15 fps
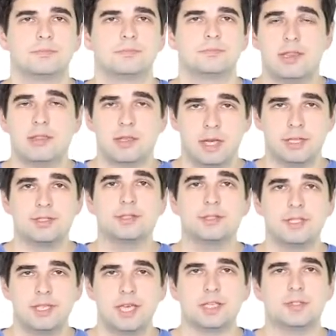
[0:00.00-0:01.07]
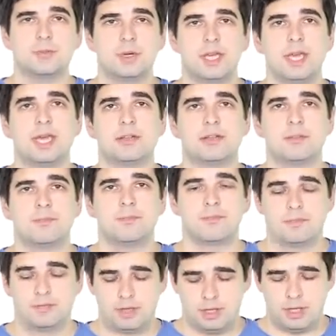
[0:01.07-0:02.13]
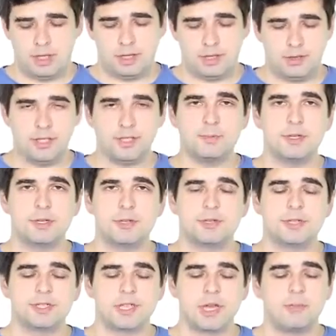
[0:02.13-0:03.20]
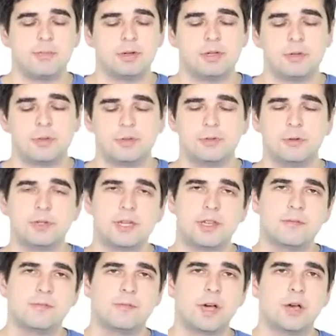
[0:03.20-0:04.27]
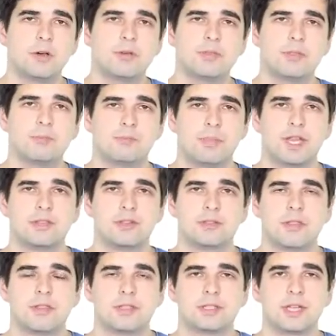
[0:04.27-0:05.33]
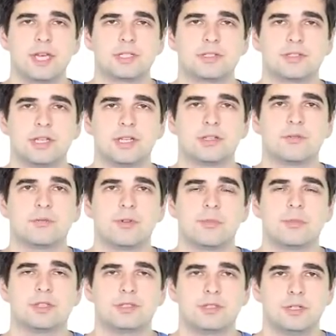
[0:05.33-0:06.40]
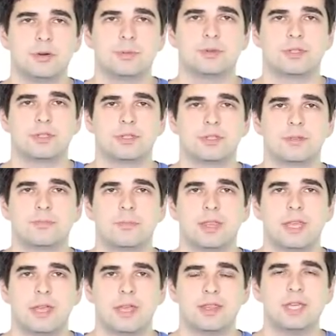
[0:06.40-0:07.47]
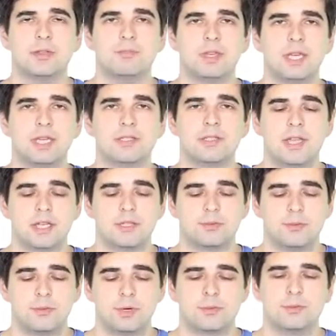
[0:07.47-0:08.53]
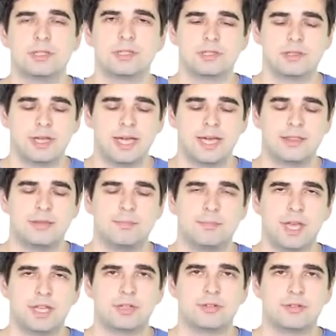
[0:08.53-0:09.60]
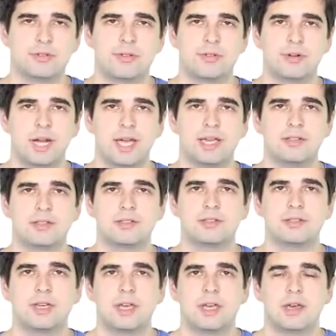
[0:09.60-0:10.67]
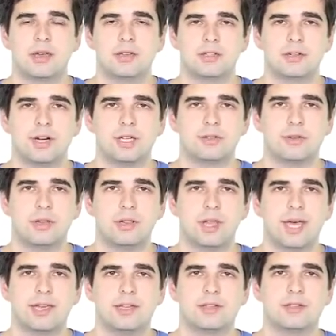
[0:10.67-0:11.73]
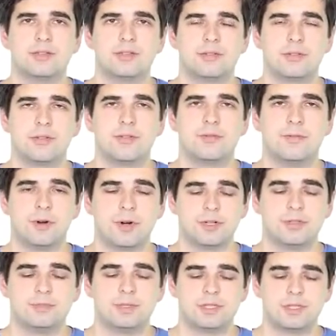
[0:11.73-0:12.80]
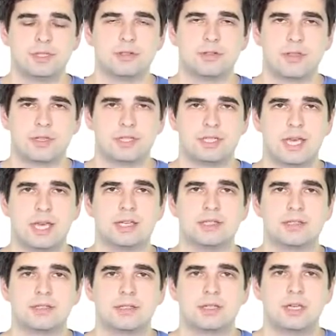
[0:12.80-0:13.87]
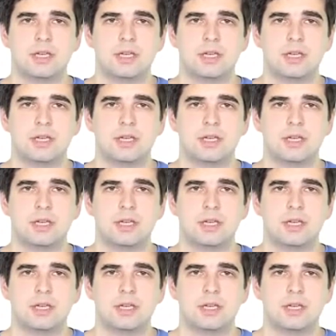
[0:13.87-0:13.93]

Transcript: And the answer is yes, we can. In this particular example, we've already found the pattern in the text starting from the 0 position. And that means that when we slide the pattern to the right and try to align it to the first position in the text,